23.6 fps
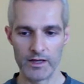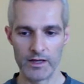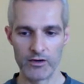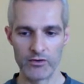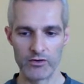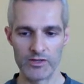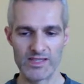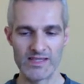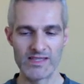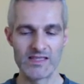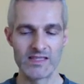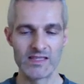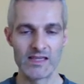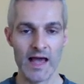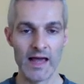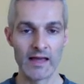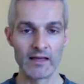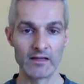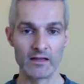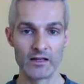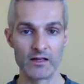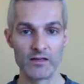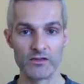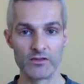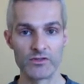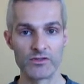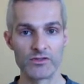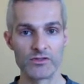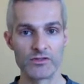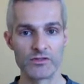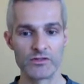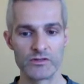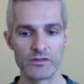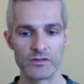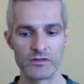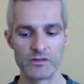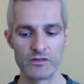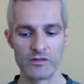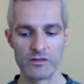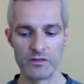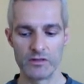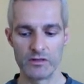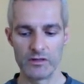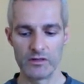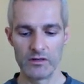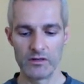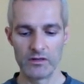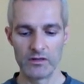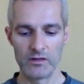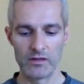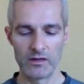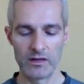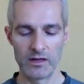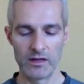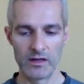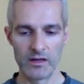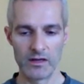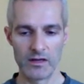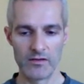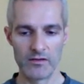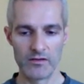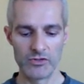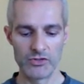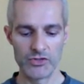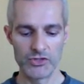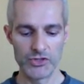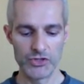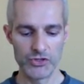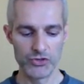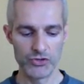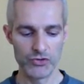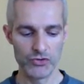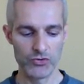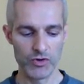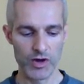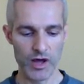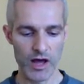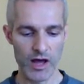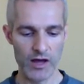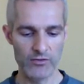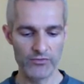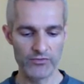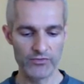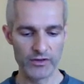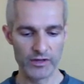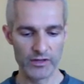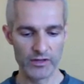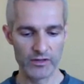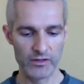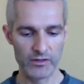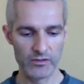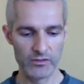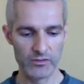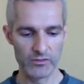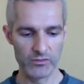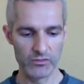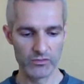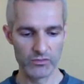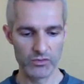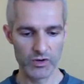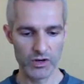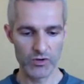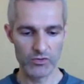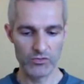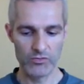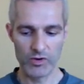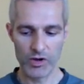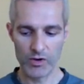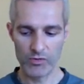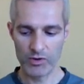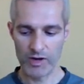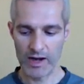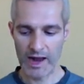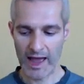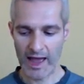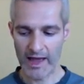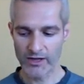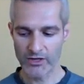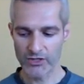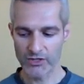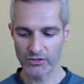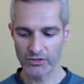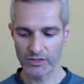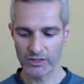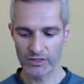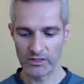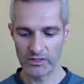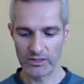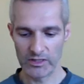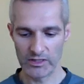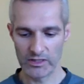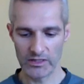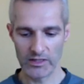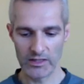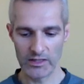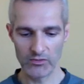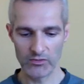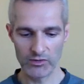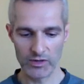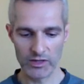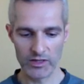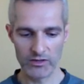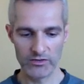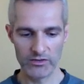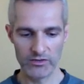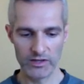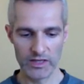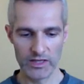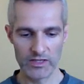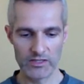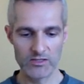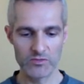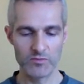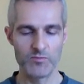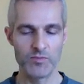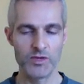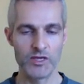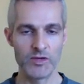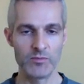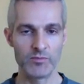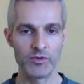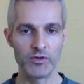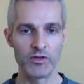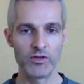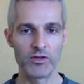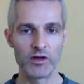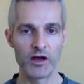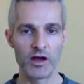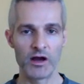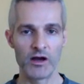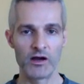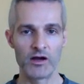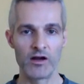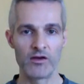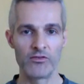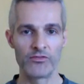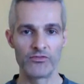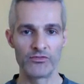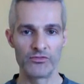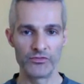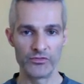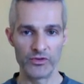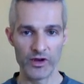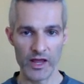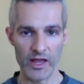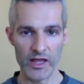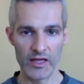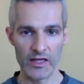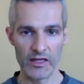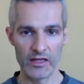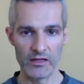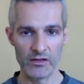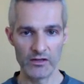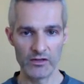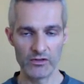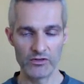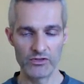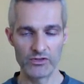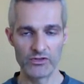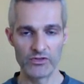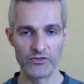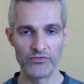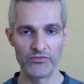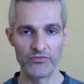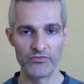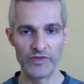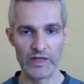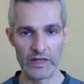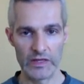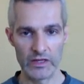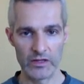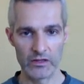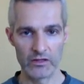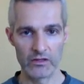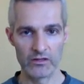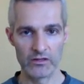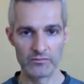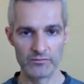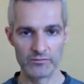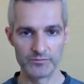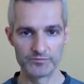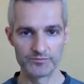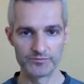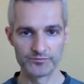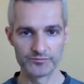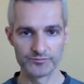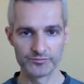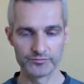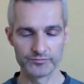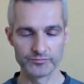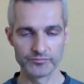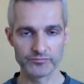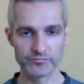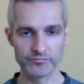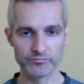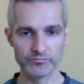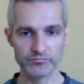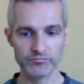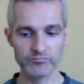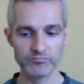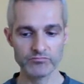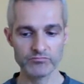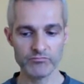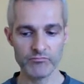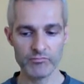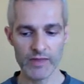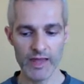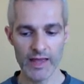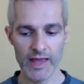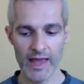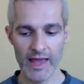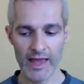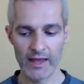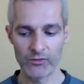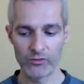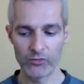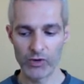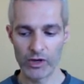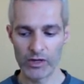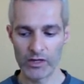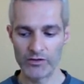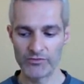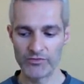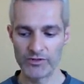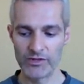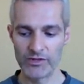silenced. Too often, what we're actually dealing with is people are afraid to feel. And one of the